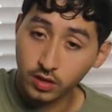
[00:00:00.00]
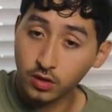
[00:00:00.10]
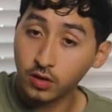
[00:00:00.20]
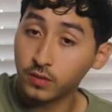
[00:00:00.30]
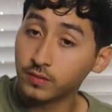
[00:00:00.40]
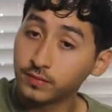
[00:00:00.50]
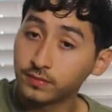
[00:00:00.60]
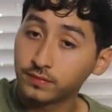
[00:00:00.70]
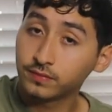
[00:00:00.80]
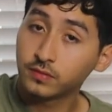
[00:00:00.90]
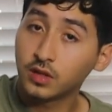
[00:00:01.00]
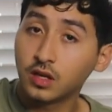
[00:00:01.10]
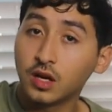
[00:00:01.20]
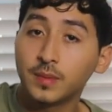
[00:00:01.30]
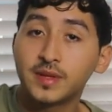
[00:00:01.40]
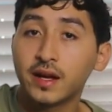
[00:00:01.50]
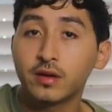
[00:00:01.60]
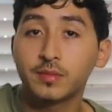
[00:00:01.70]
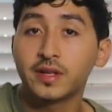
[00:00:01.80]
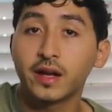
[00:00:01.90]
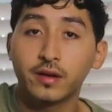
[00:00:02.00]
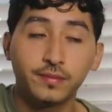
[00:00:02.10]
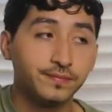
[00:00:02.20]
can go up, down, up, down.